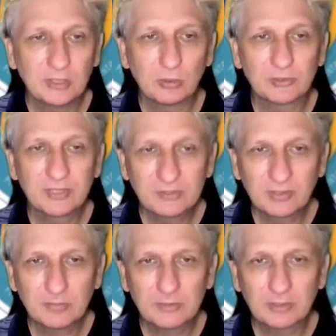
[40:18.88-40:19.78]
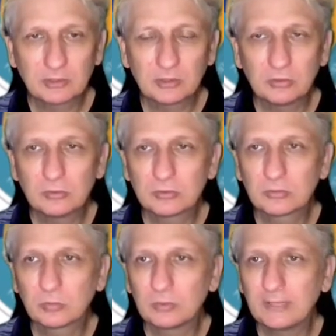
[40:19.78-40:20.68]
the various digital systems
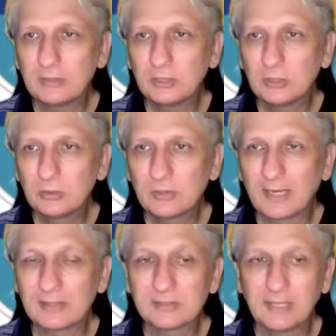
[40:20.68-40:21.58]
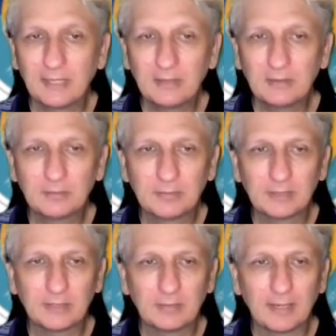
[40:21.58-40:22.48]
that students will need to use and
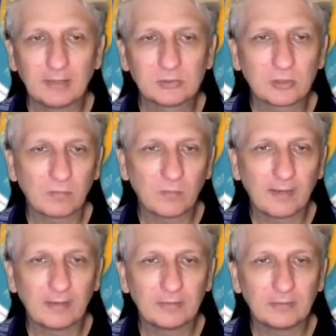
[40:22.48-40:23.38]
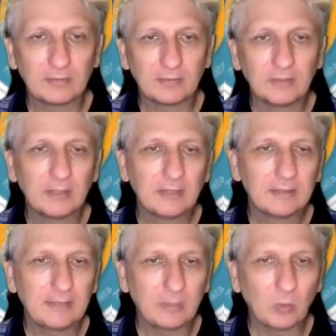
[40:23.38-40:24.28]
understand, particularly around software
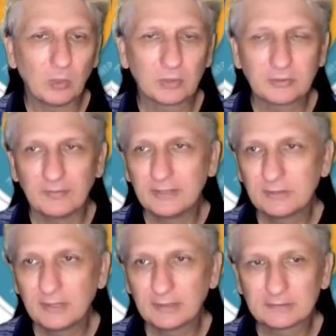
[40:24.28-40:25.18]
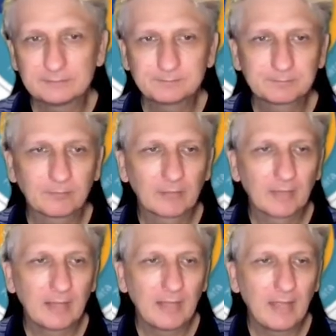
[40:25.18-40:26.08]
and networks and the internet
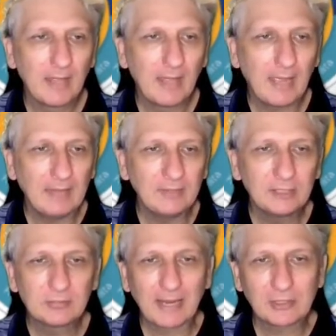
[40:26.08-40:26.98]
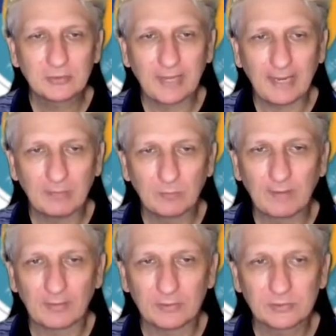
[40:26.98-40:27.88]
and the
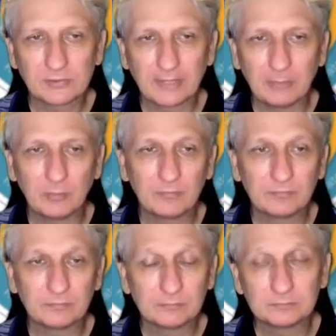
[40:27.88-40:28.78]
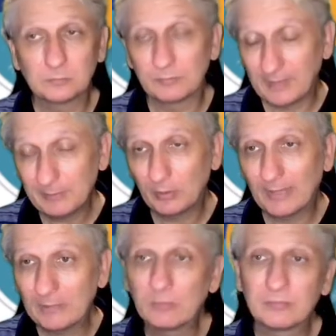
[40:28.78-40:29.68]
interaction they have with others and with,
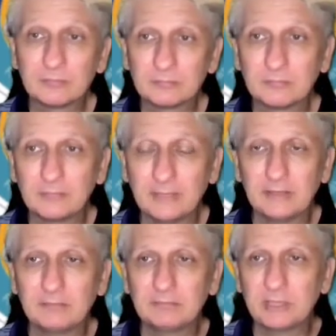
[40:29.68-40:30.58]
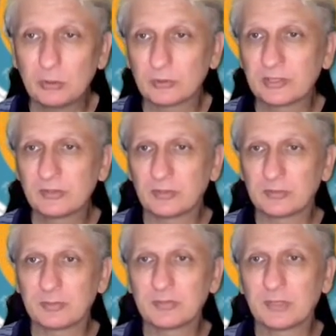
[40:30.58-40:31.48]
with people and with the
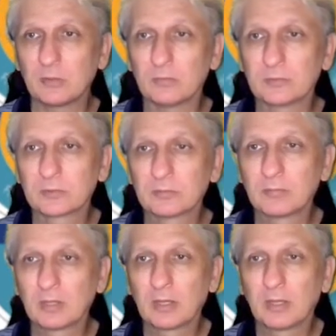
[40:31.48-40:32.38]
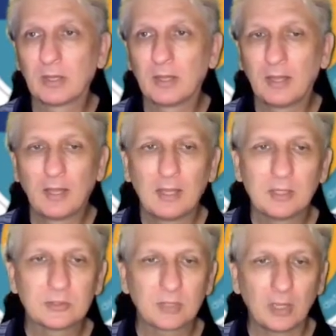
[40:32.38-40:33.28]
digital systems themselves.
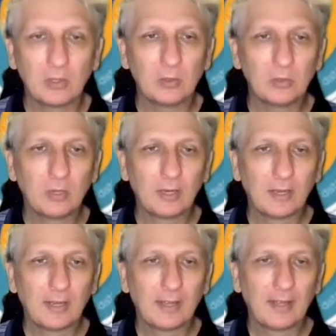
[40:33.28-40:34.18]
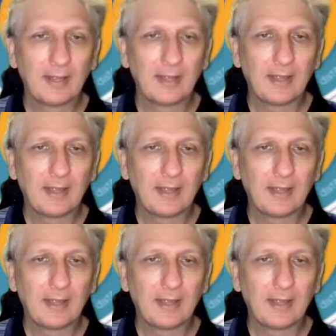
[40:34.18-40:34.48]
So